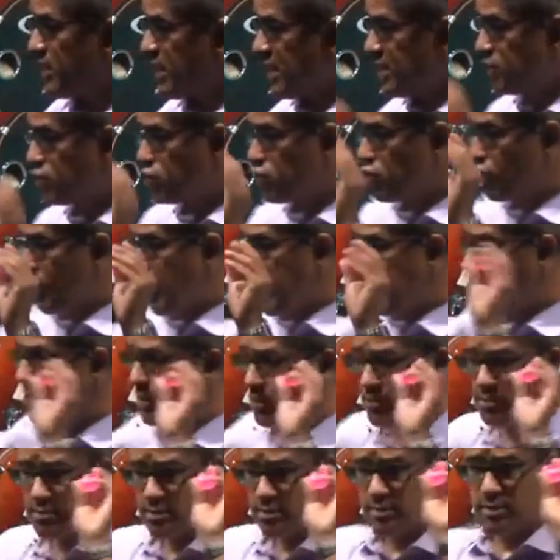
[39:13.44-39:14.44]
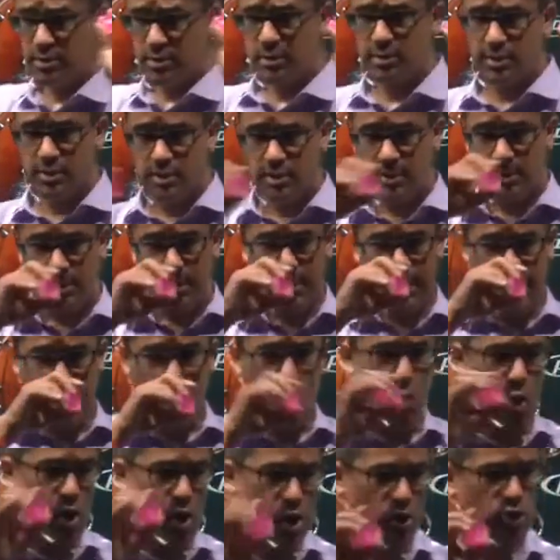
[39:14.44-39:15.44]
an Easter egg. And
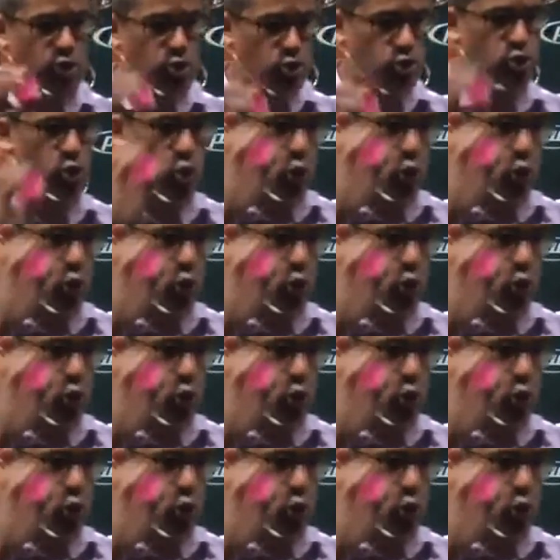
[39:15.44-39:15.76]
I want you